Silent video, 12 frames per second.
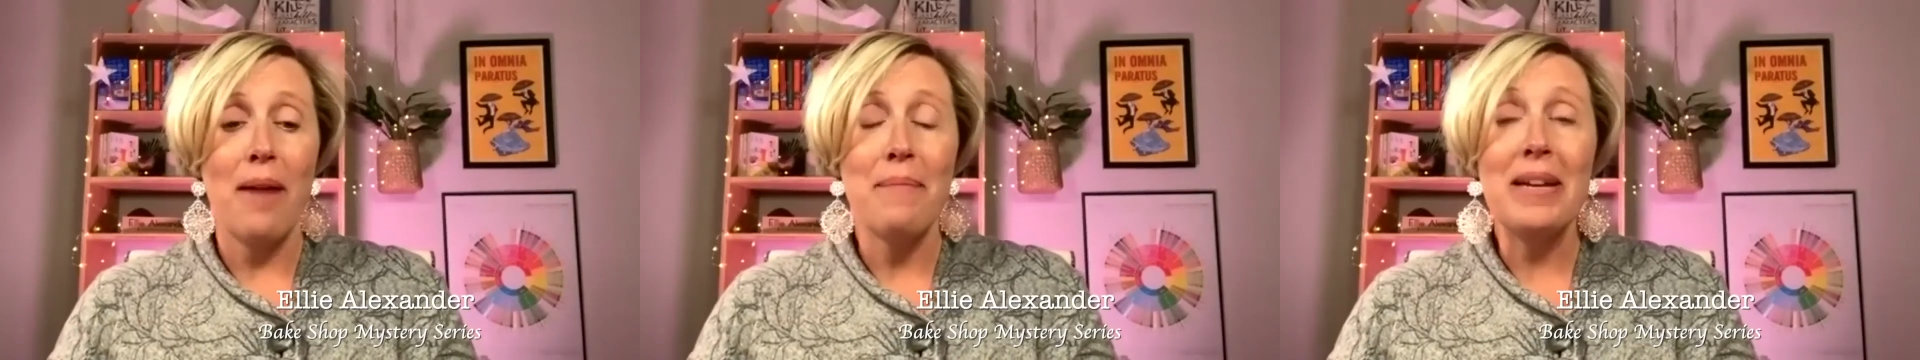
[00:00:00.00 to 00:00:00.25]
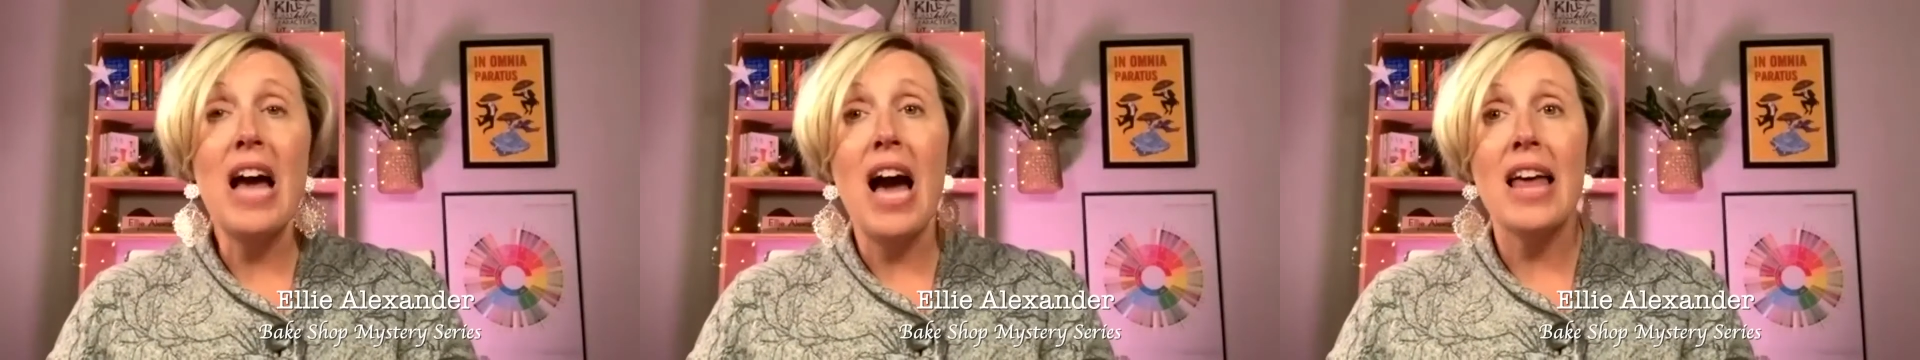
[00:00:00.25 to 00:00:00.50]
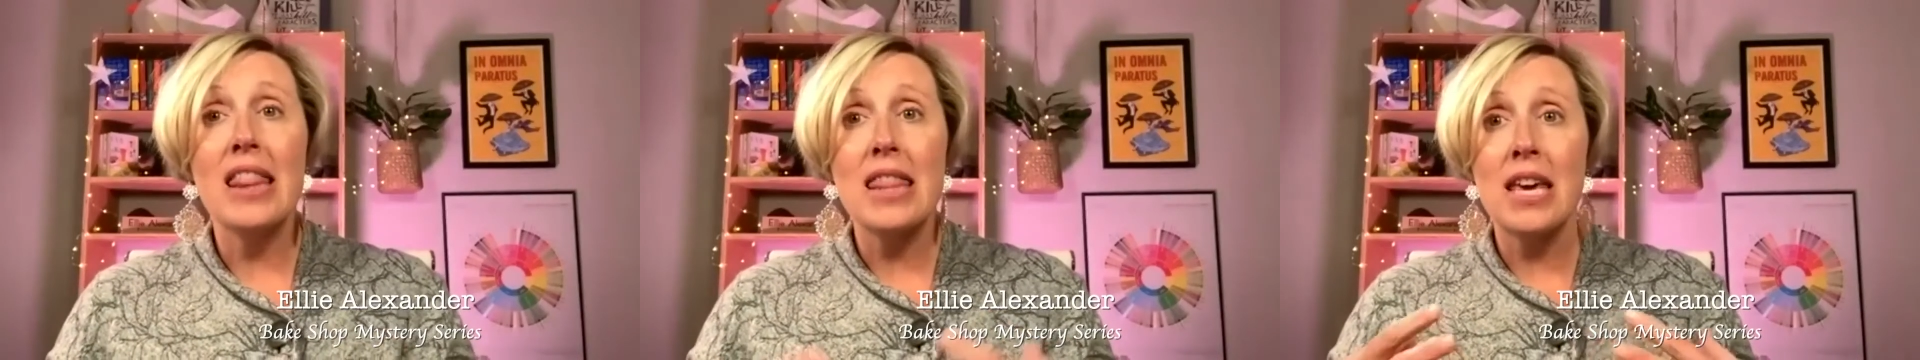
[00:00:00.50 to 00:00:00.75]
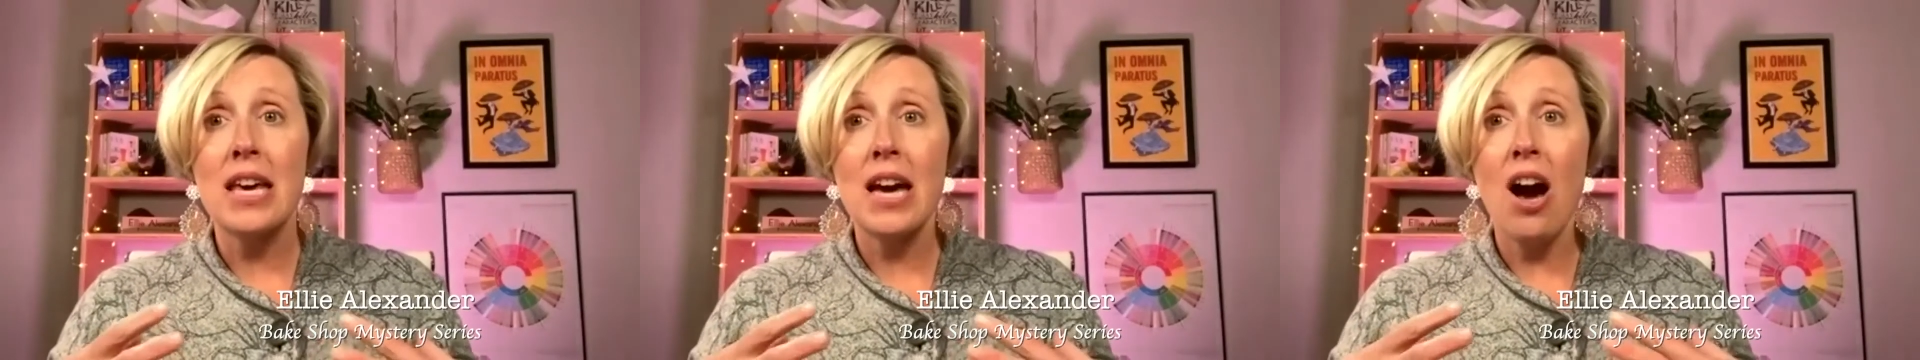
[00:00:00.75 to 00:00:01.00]
I mean, I
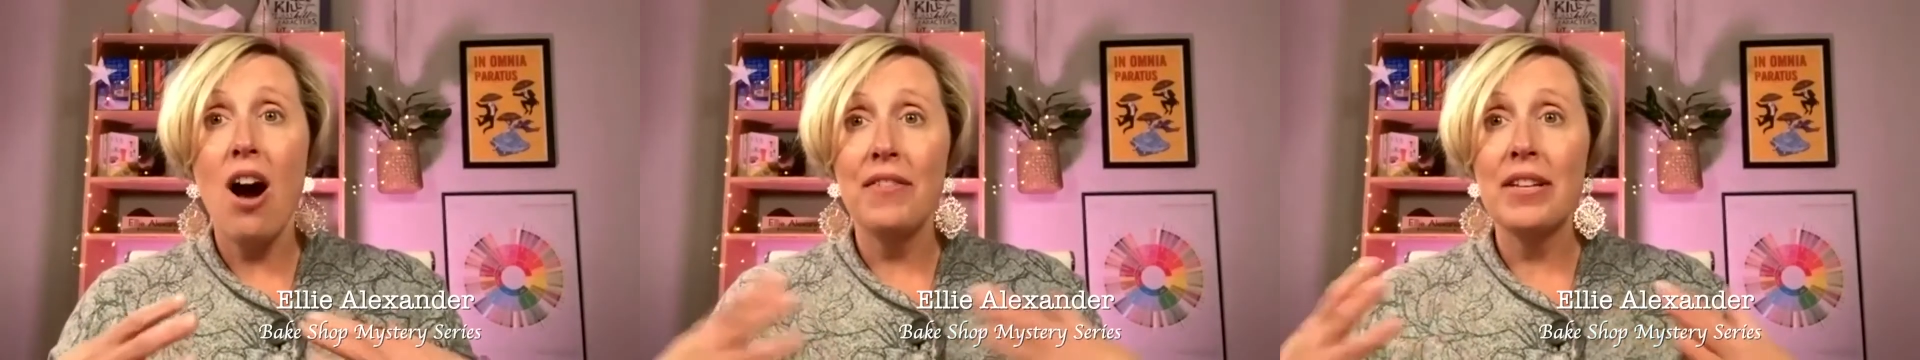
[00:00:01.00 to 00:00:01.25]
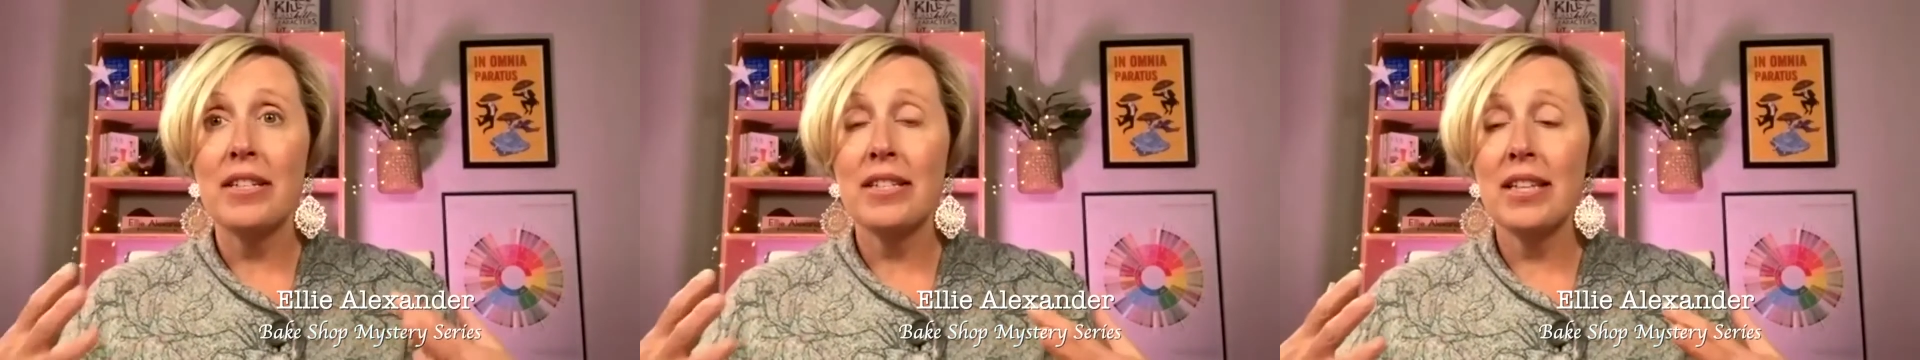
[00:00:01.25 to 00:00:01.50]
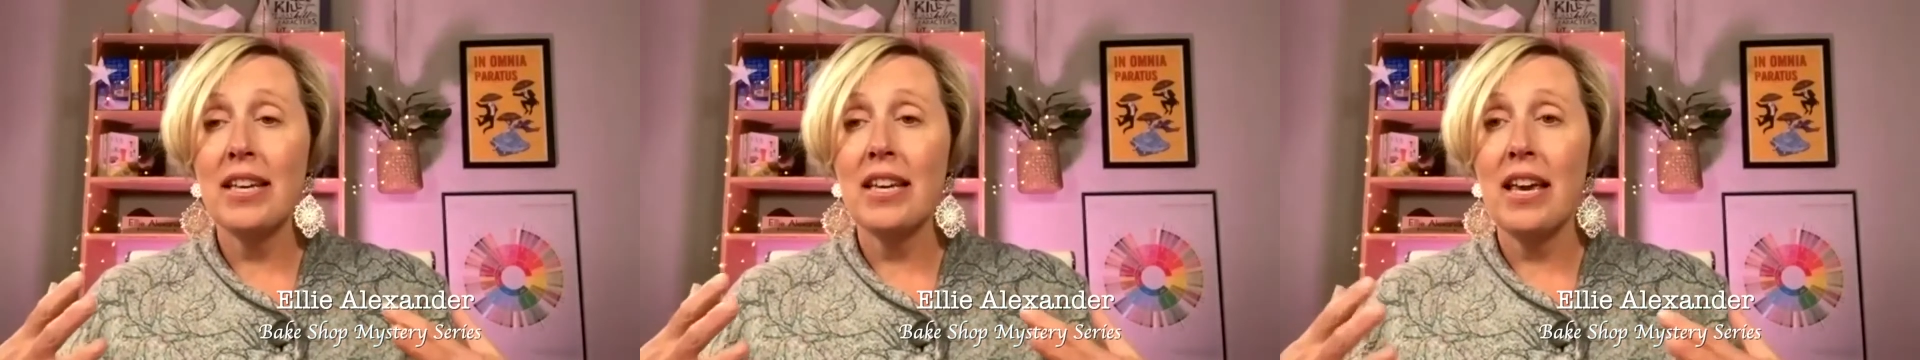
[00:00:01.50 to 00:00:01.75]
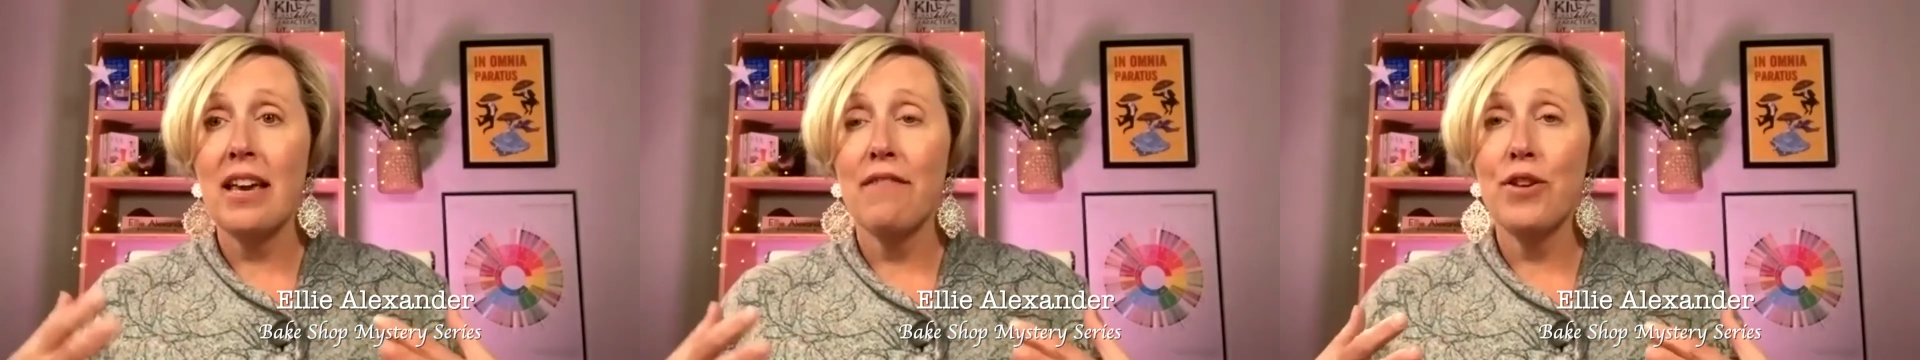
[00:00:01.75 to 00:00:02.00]
think obviously if